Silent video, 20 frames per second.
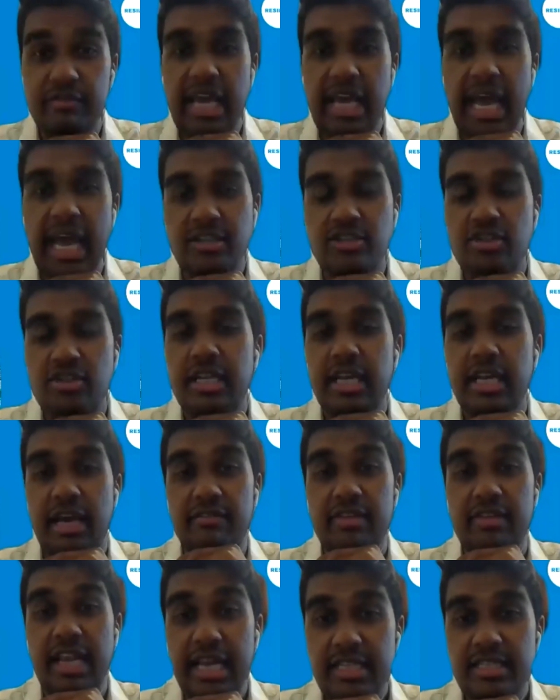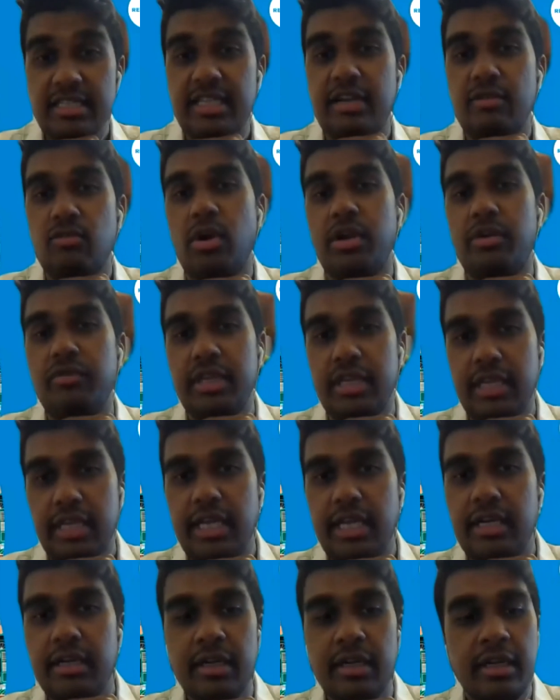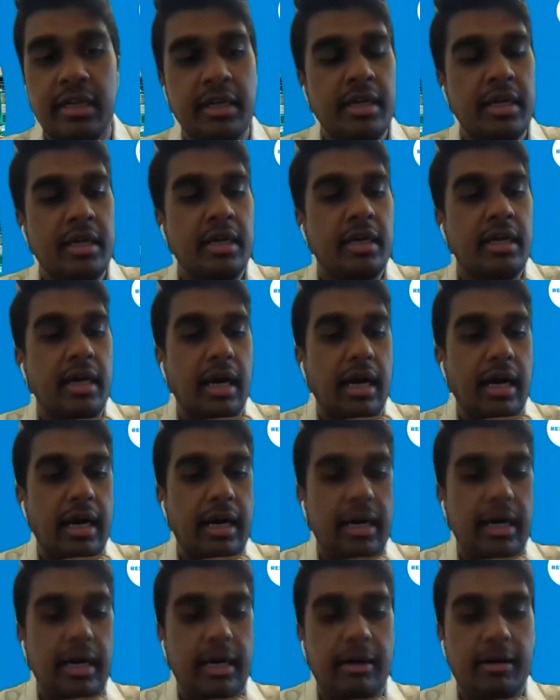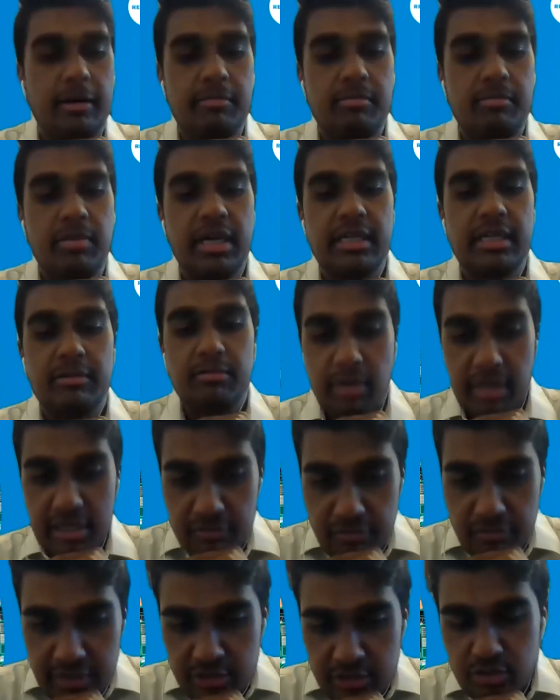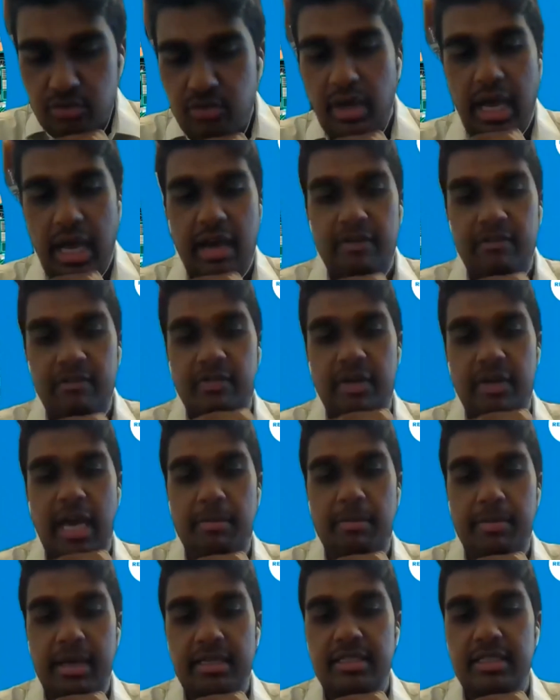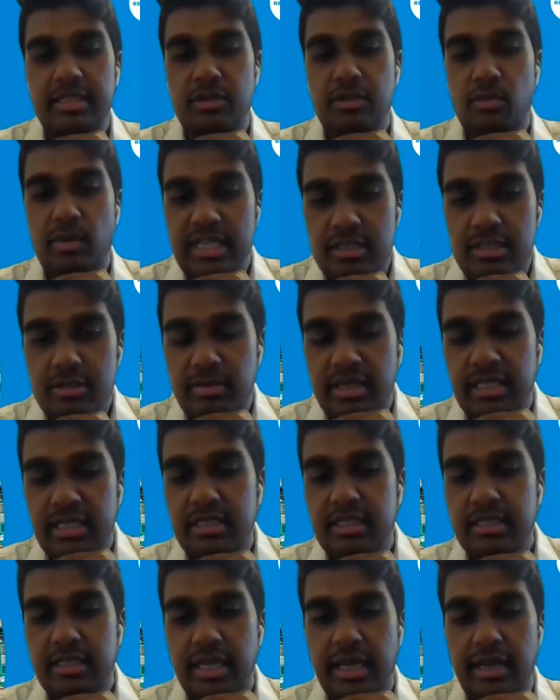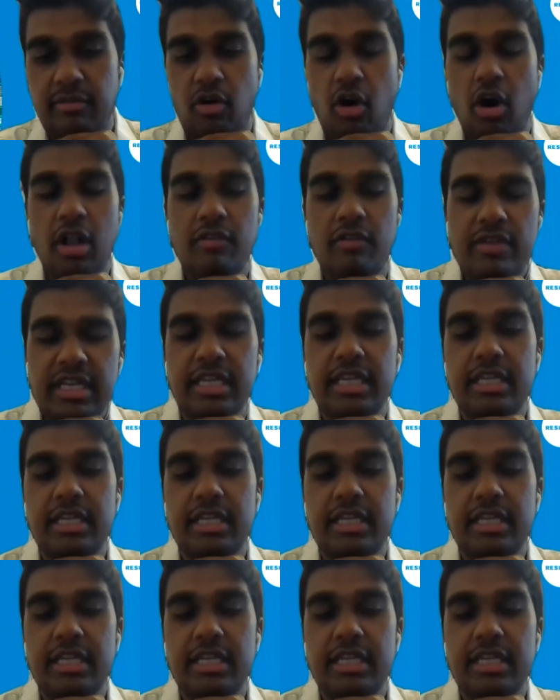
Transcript: actually have less than what we need. But we do have capex investments. All we need